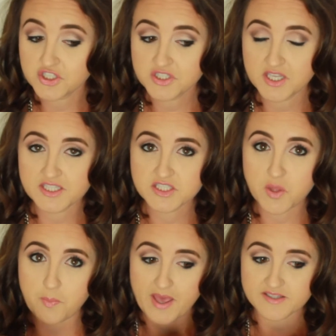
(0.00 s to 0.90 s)
is
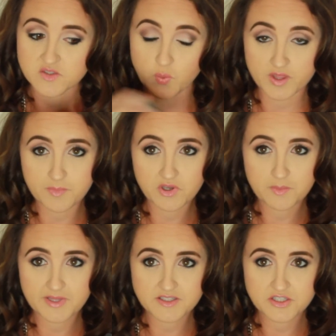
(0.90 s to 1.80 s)
the best with a Beauty
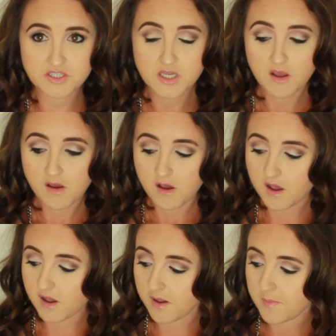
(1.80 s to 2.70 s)
Blender.
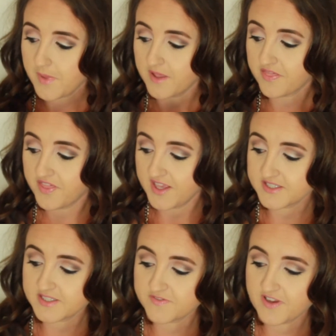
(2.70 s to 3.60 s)

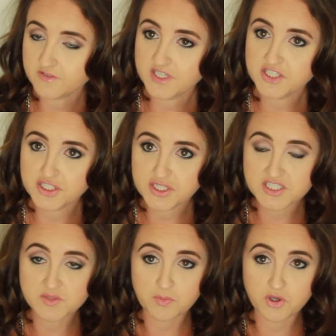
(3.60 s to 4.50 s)
This foundation
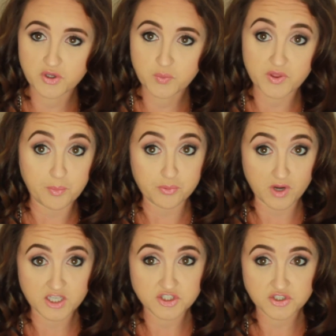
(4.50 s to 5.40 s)
is good with a
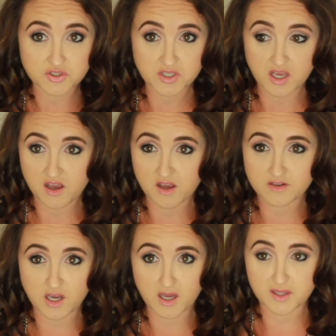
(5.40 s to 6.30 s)
brush.
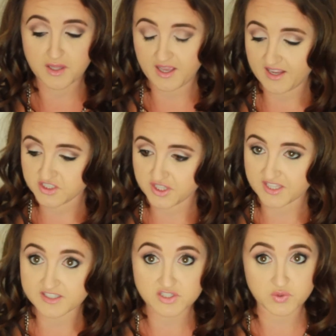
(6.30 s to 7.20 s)
I actually
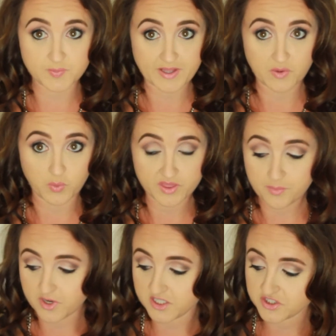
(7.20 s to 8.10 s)
think this one's better with the
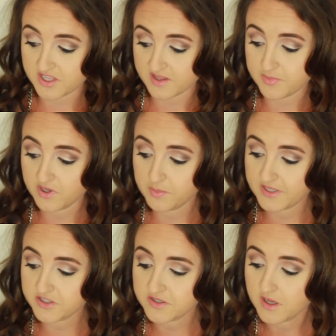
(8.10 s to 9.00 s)
brush than the Beauty
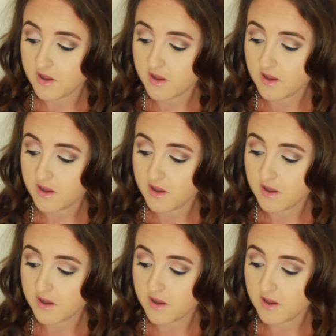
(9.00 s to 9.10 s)
Blender.